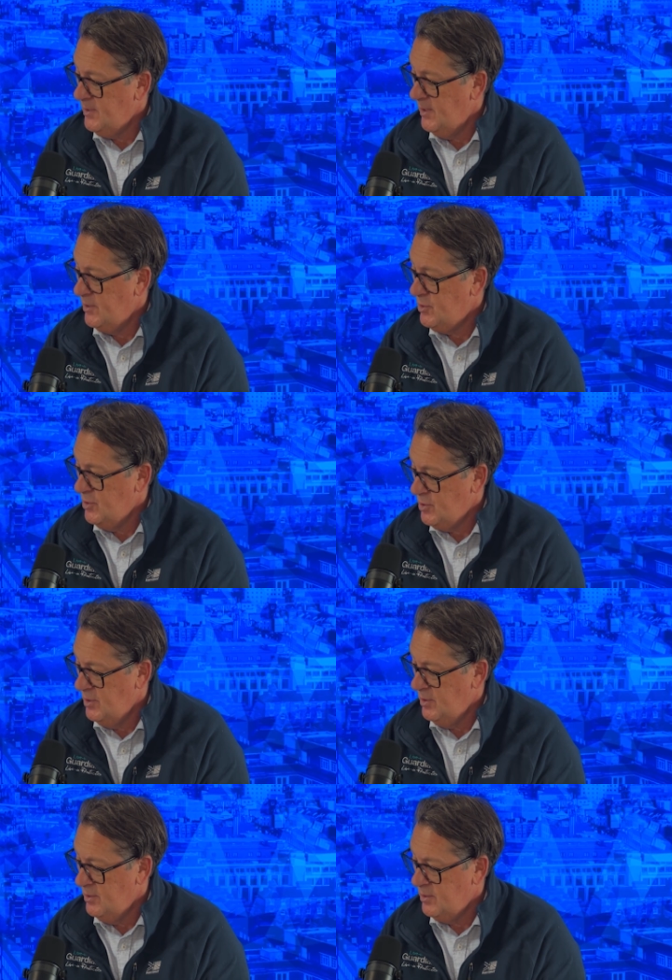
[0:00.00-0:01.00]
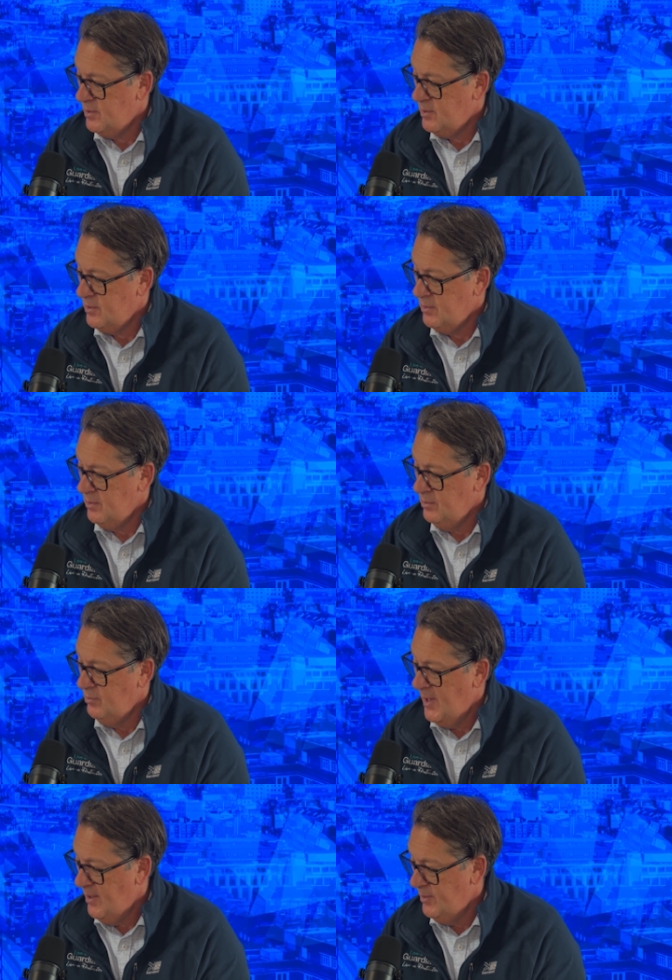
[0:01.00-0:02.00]
electricians,
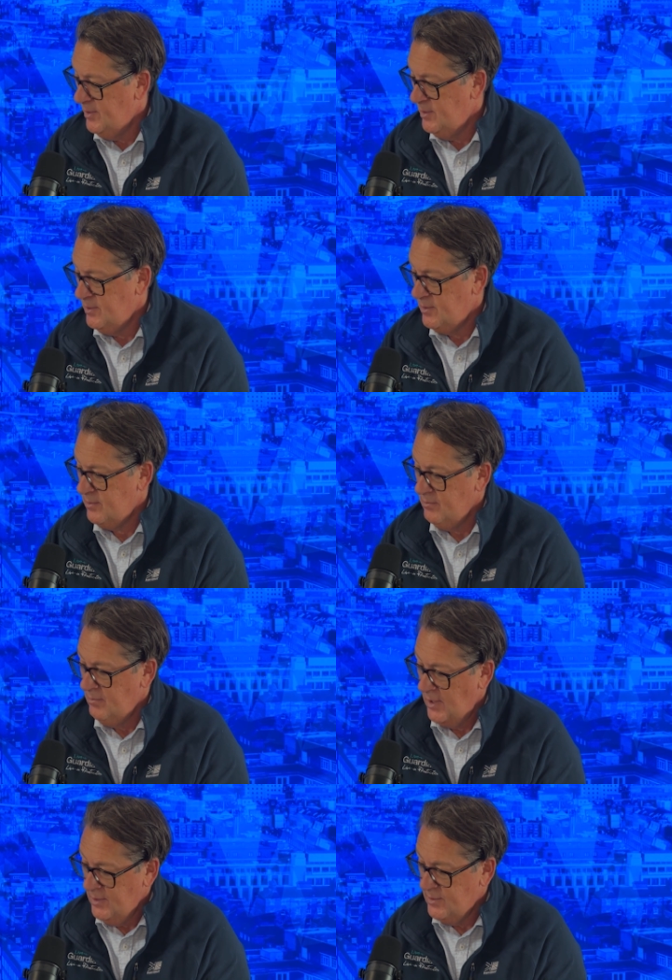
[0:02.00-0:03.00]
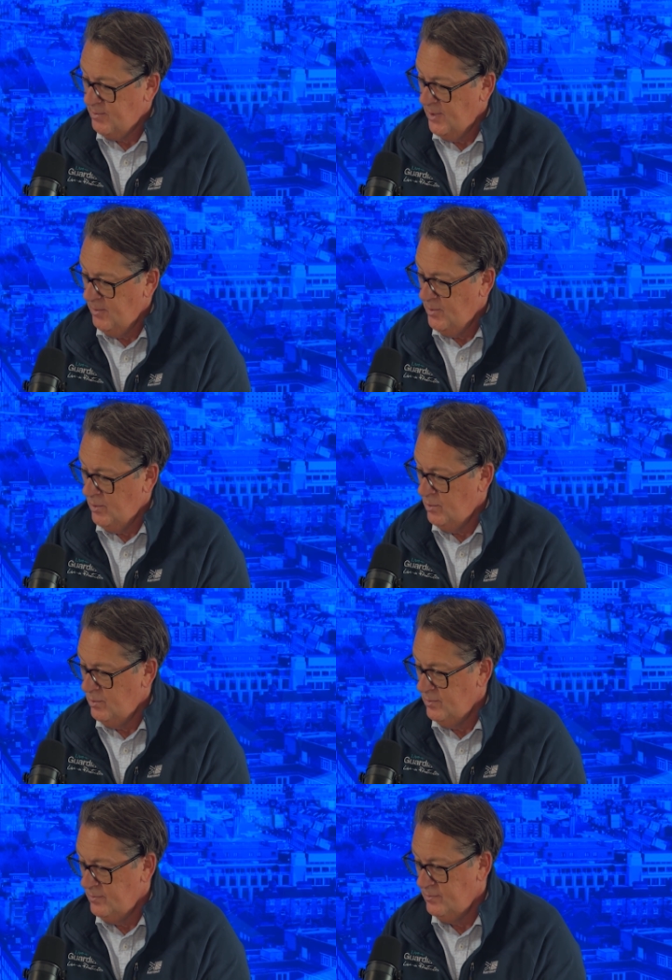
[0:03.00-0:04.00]
all-rounders, maintenance people,
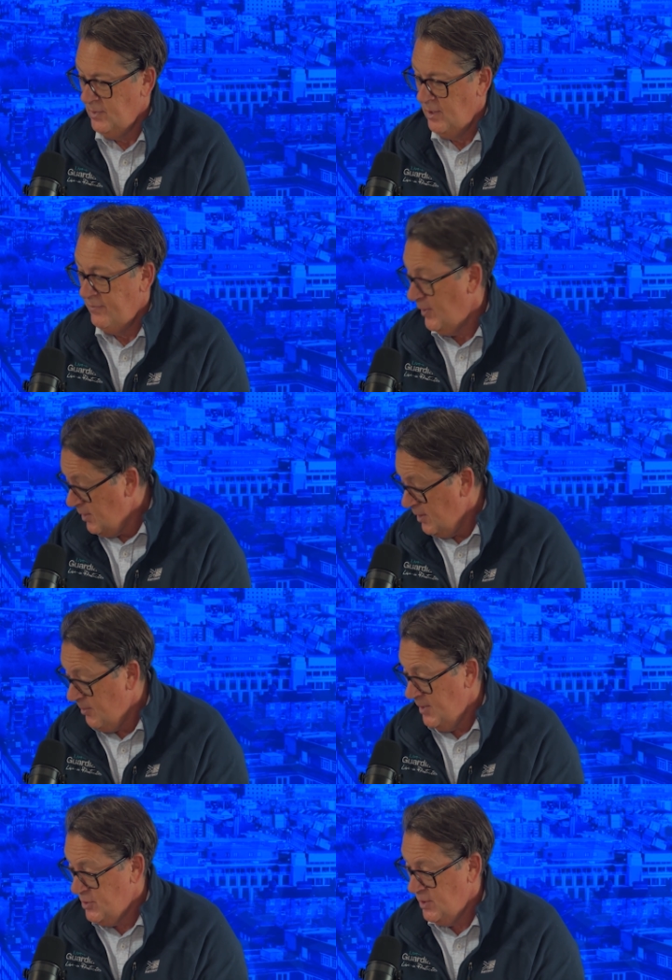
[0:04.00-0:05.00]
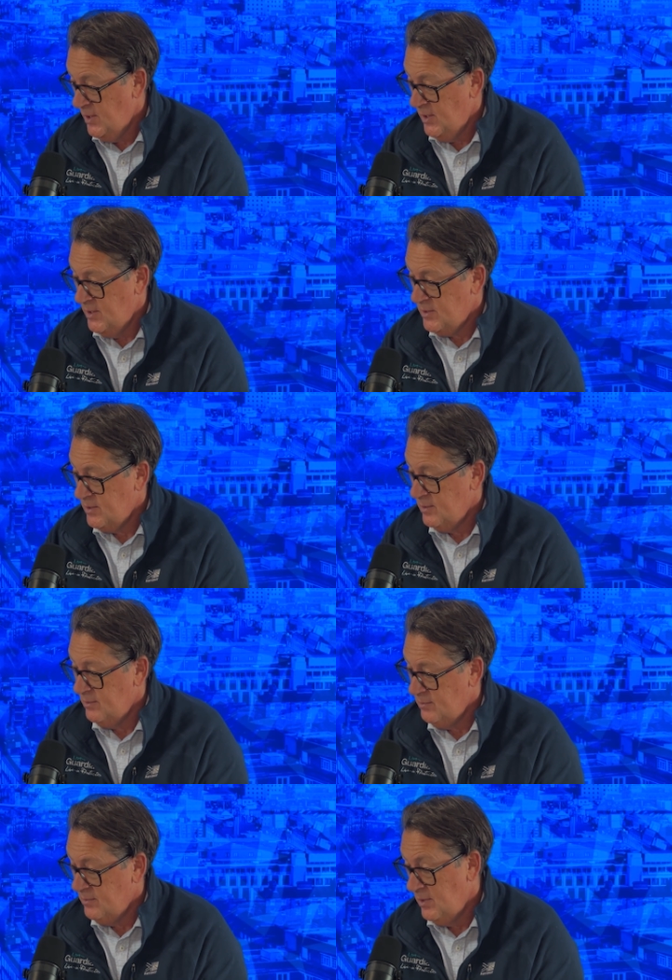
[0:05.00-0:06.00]
fire alarm engineers,
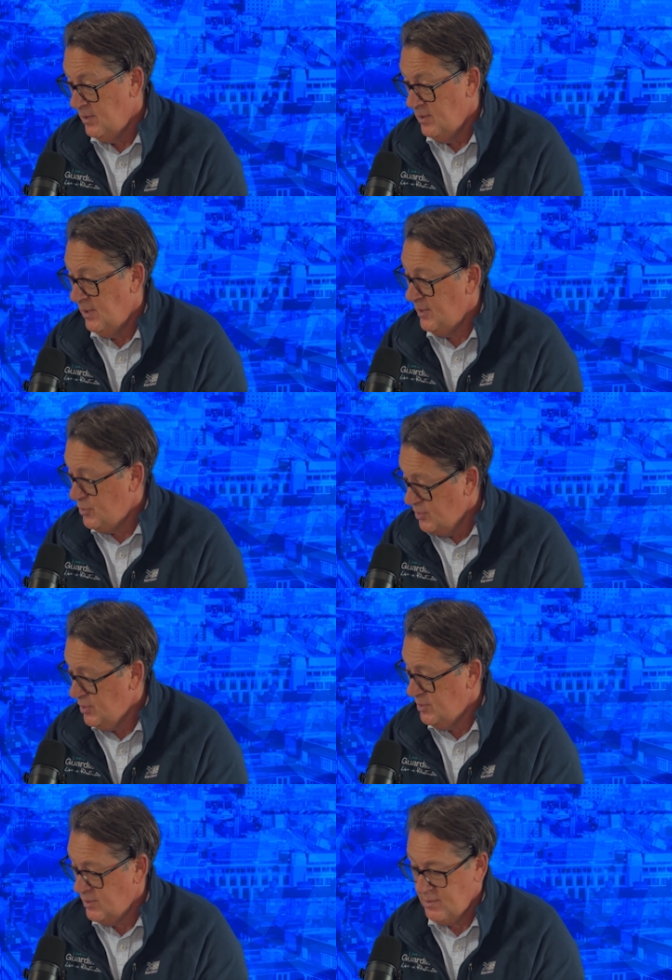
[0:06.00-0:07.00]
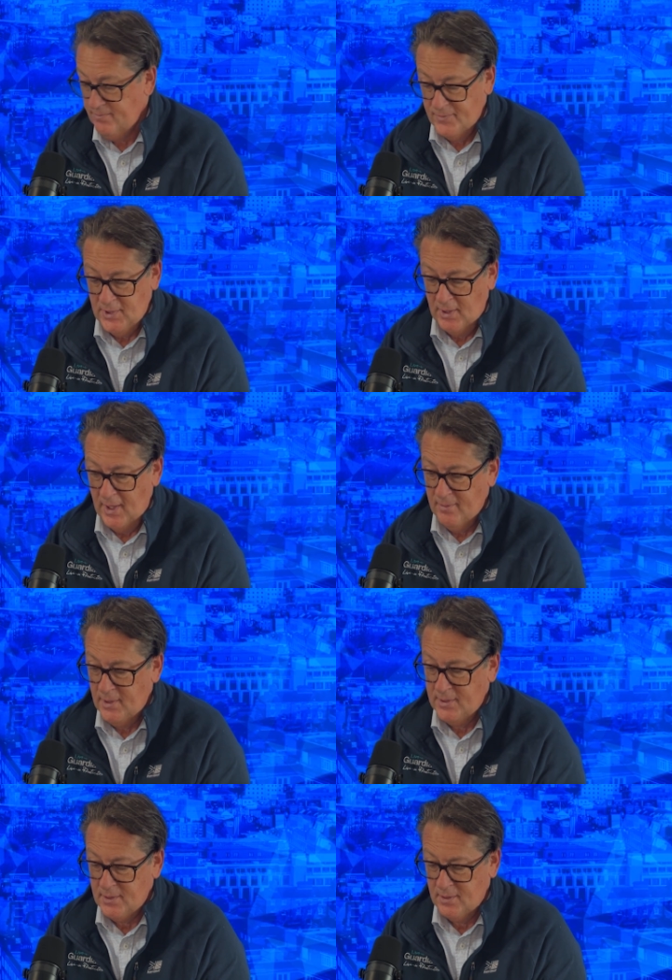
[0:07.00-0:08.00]
electricians. So yeah,
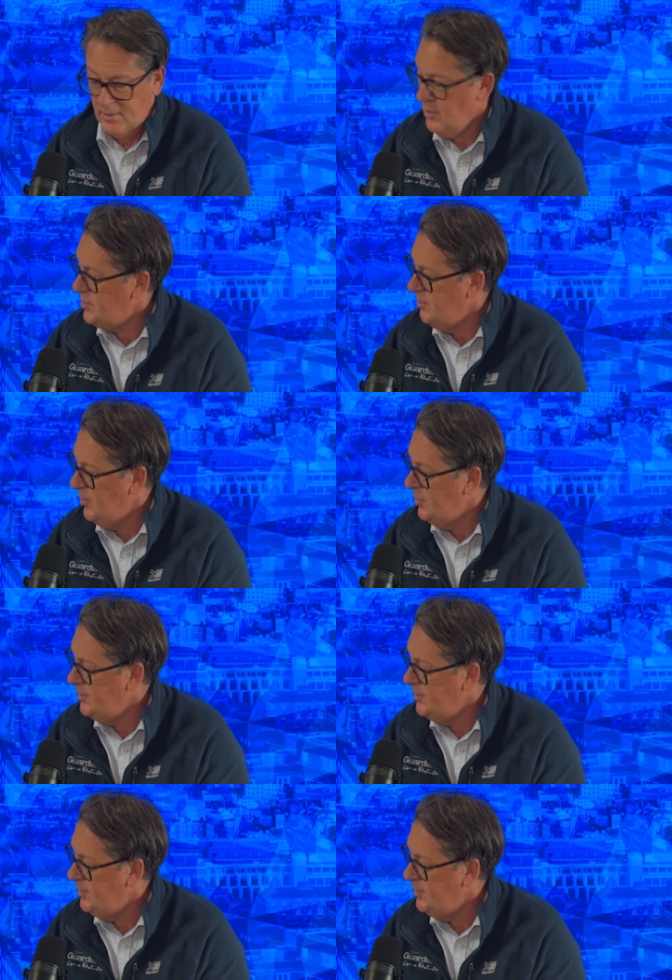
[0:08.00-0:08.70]
it's possible.